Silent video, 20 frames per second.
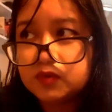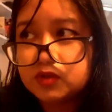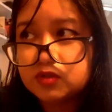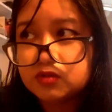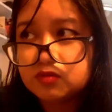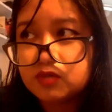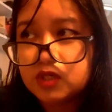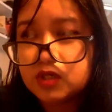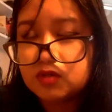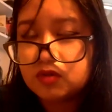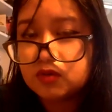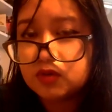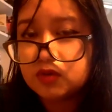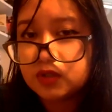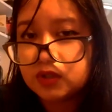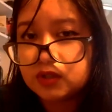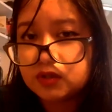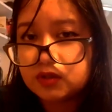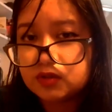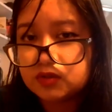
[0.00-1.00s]
just
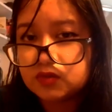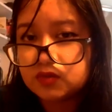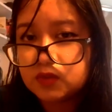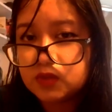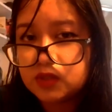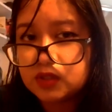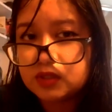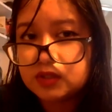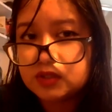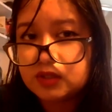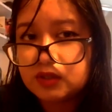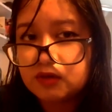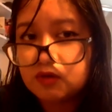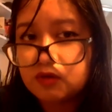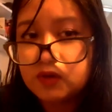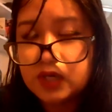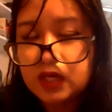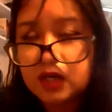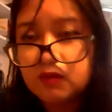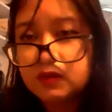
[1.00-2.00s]
recoil at this word they're
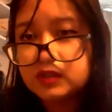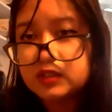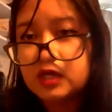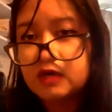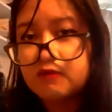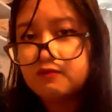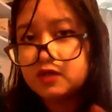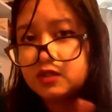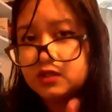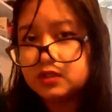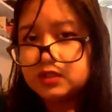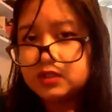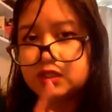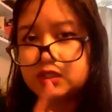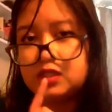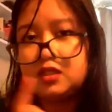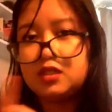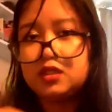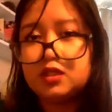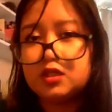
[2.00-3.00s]
okay with
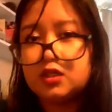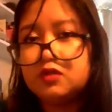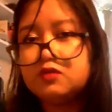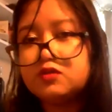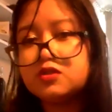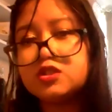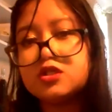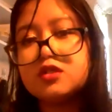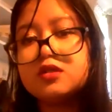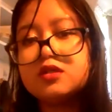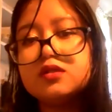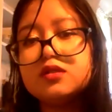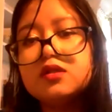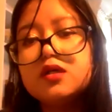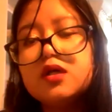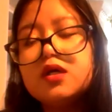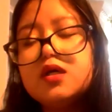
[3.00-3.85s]
diversity and inclusion